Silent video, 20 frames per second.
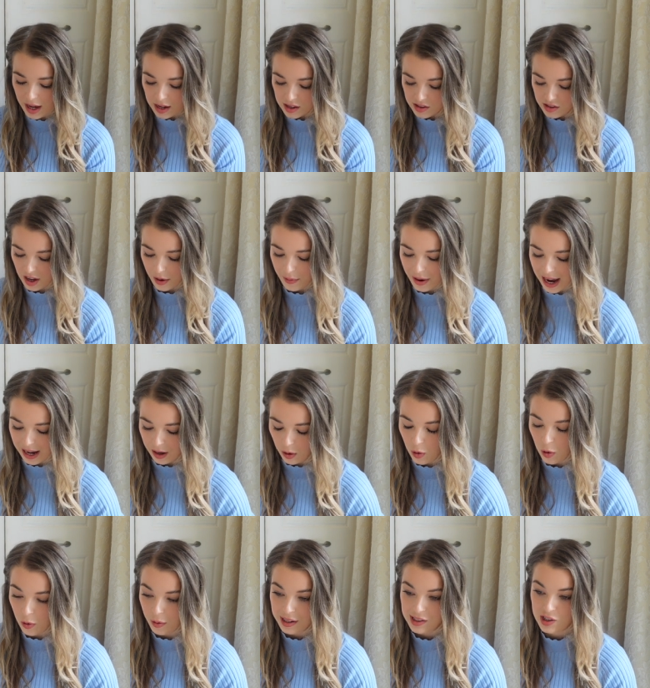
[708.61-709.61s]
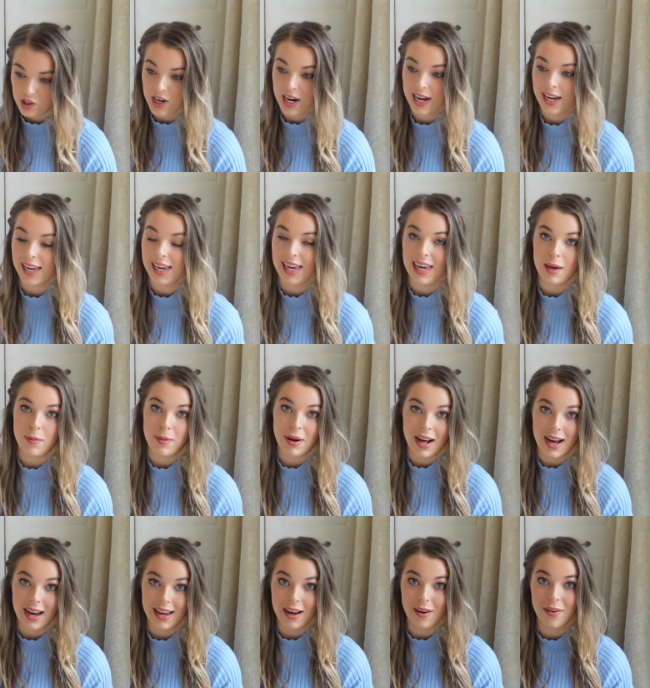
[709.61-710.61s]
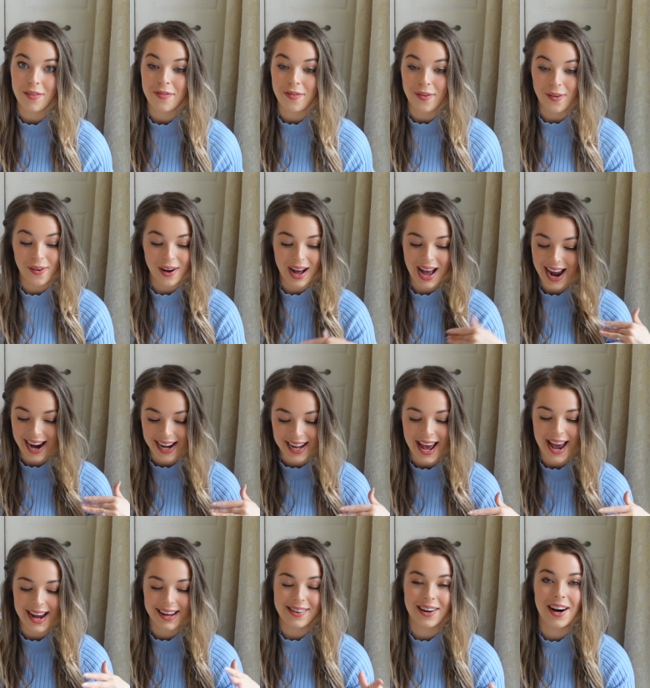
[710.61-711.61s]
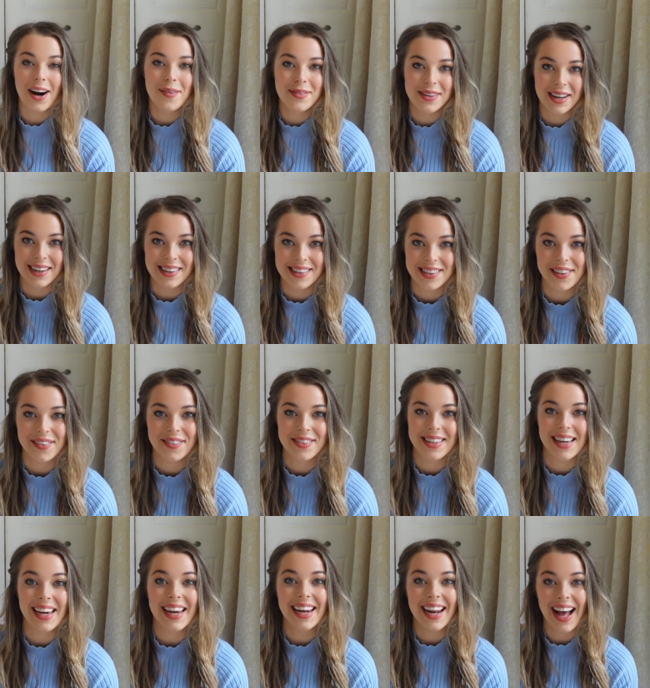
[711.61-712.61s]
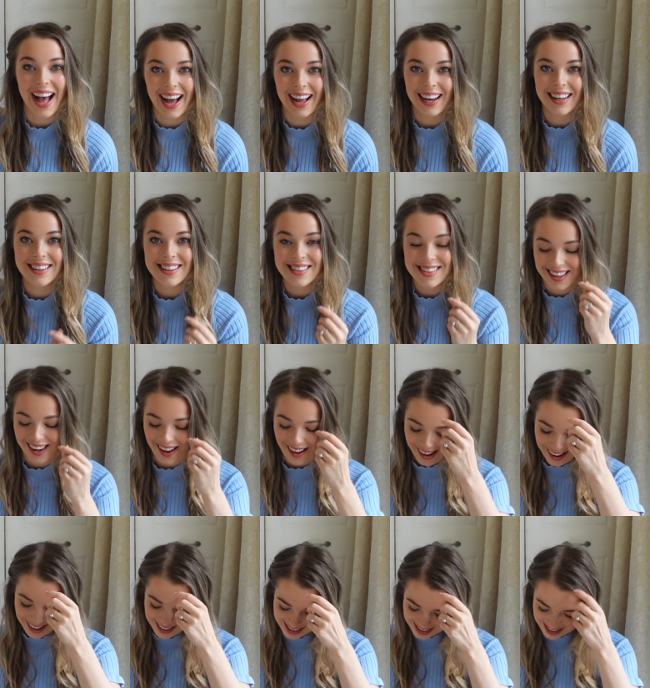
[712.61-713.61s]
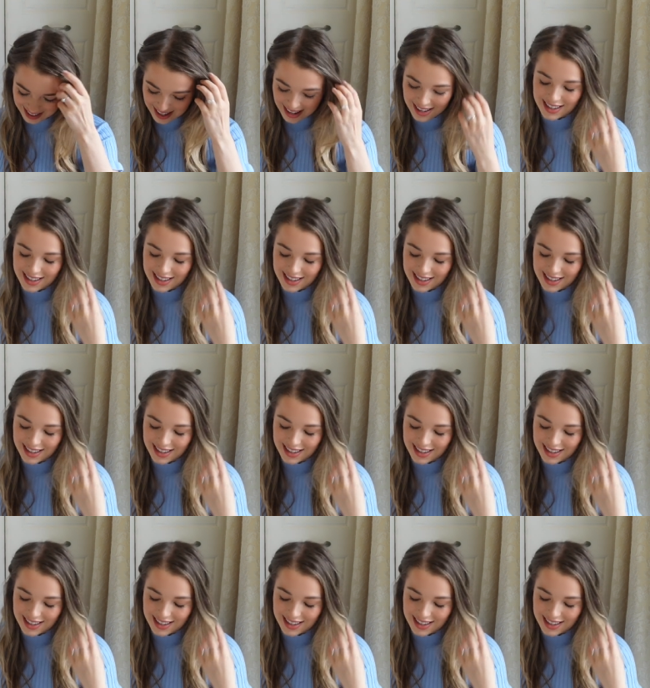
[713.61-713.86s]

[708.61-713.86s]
So I always try and keep an eye out for high neck tops as you've seen and skirts.